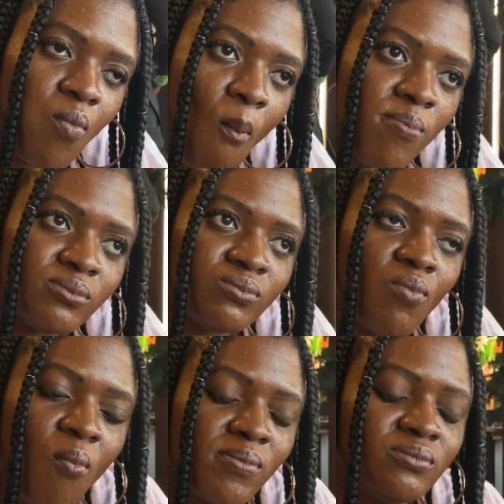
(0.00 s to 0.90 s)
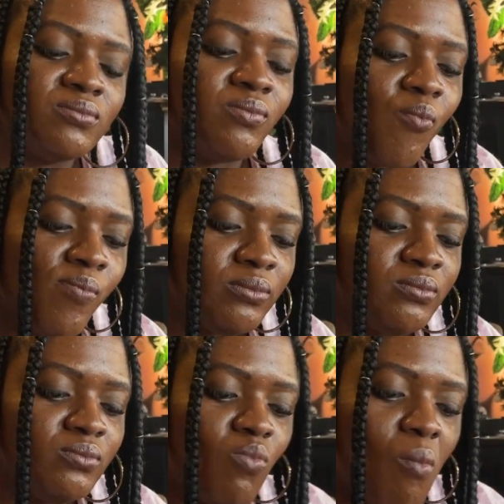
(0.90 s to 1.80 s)
It's butter.
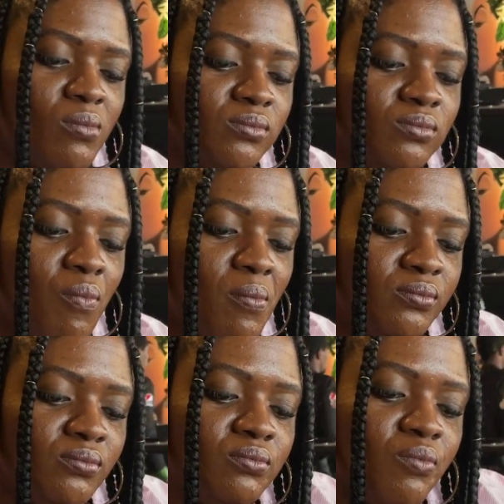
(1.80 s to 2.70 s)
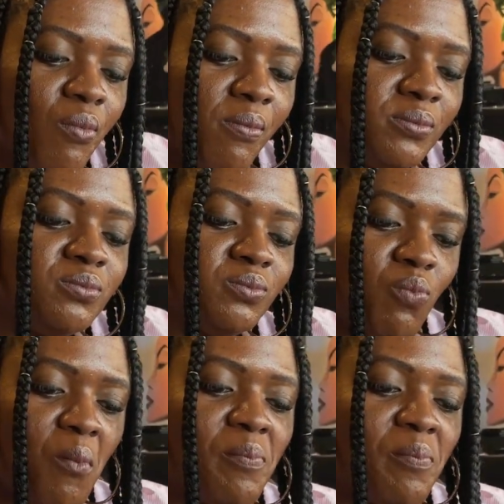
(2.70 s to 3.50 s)
It's butter, guys. Mm.